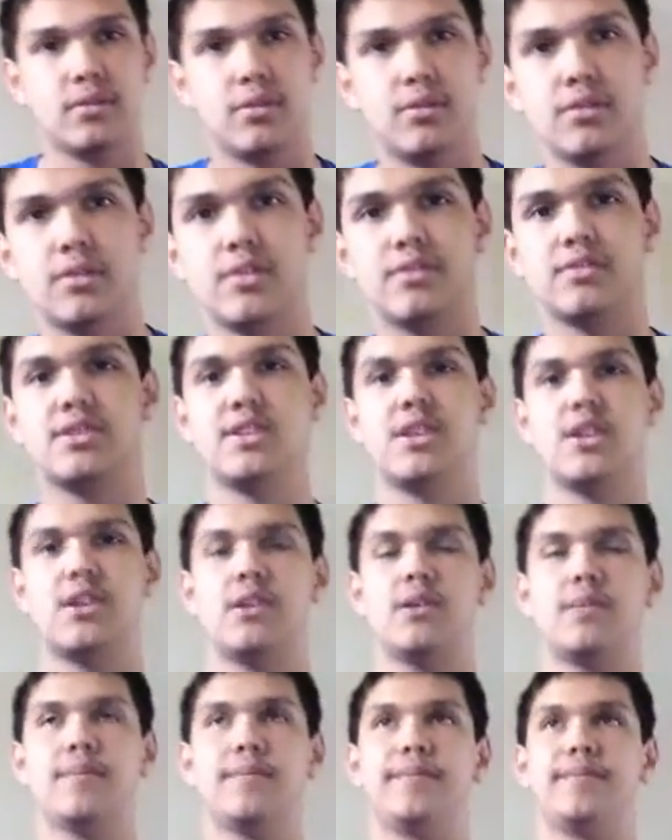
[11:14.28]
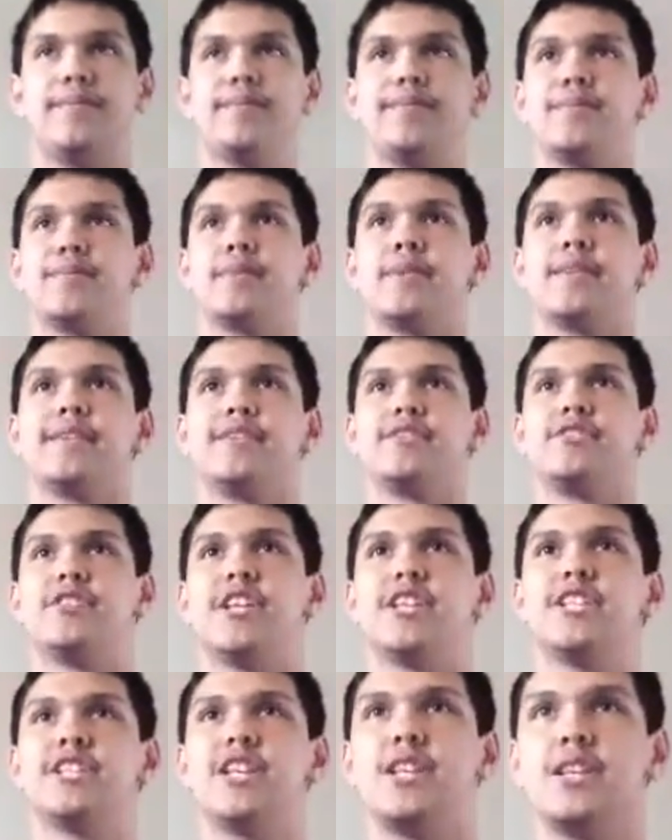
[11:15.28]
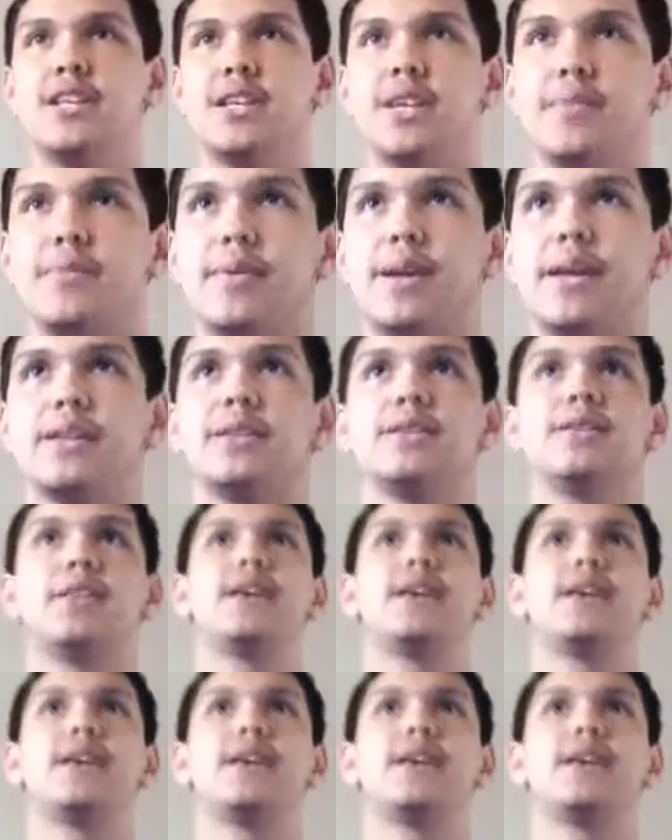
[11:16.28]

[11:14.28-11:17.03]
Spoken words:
kudos to him. Chase Elliott, man,